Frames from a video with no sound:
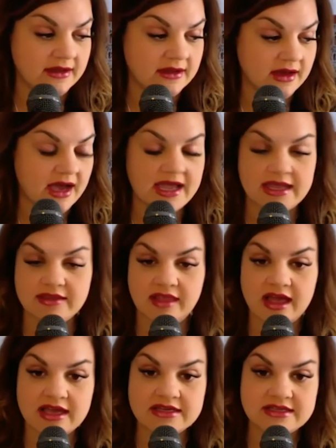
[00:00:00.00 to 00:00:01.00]
I had
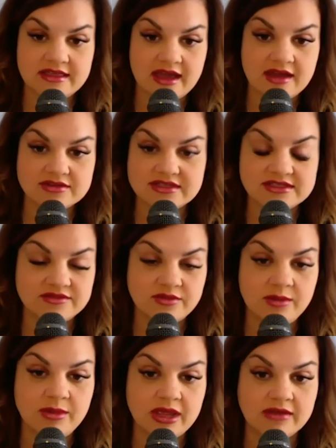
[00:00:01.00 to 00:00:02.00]
lied to thousands of
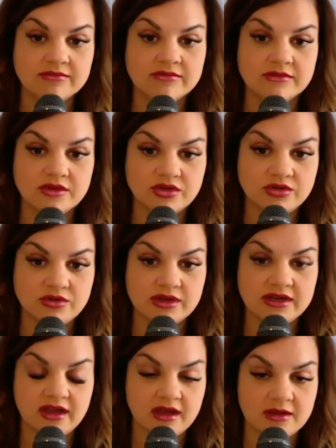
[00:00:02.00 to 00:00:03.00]
women who
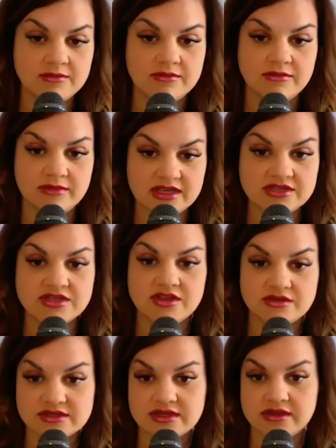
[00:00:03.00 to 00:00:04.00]
had come into
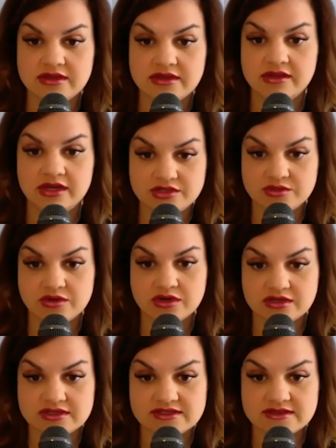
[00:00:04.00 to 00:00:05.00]
those clinic
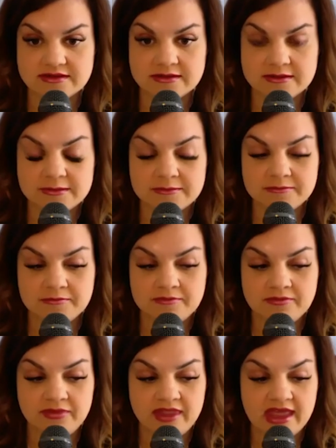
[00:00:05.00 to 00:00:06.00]
doors.
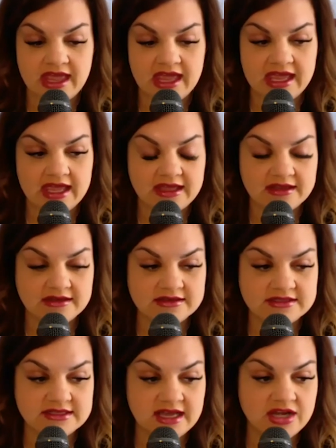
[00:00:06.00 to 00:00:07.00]

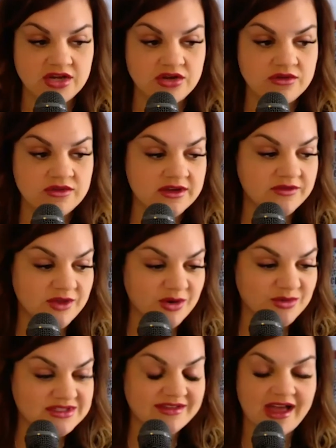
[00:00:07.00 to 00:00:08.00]
And I knew that if
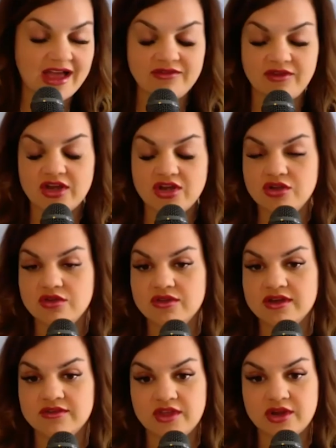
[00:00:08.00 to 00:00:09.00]
there was life, I knew
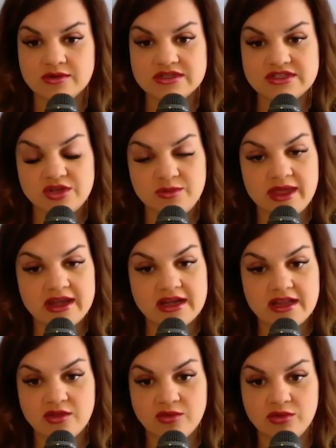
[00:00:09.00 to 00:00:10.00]
that if there was
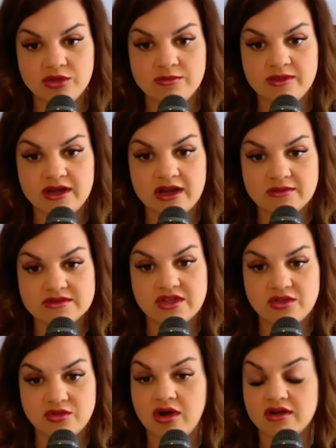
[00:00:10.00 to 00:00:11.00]
humanity in the womb, that I was
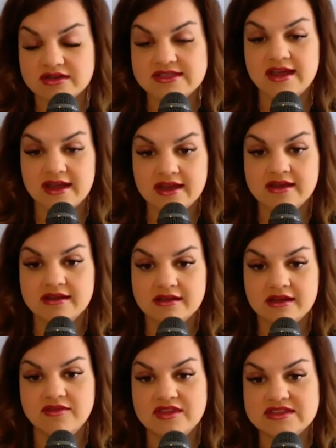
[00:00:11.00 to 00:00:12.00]
on the wrong side
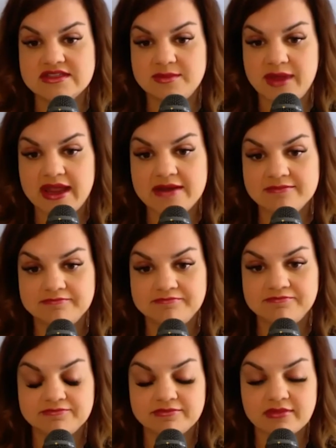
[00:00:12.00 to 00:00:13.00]
of this debate
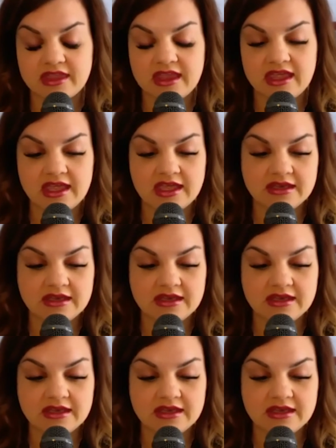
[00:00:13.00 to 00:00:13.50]
and